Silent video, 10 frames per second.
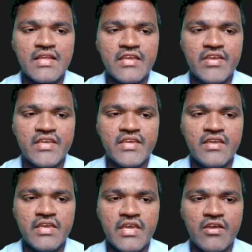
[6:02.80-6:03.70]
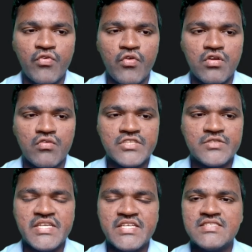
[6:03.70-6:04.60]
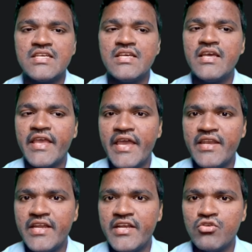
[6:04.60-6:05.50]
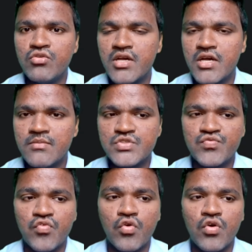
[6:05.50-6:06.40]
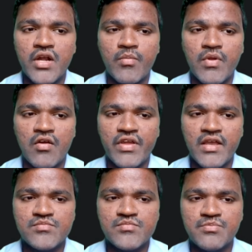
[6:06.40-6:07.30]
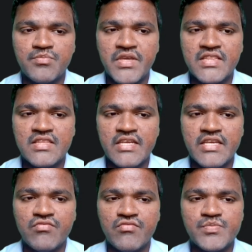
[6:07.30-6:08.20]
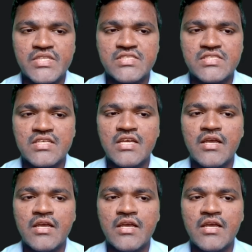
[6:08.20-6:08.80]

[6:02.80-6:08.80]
giving A4, which means A need to comes 4 number of times, B3, which means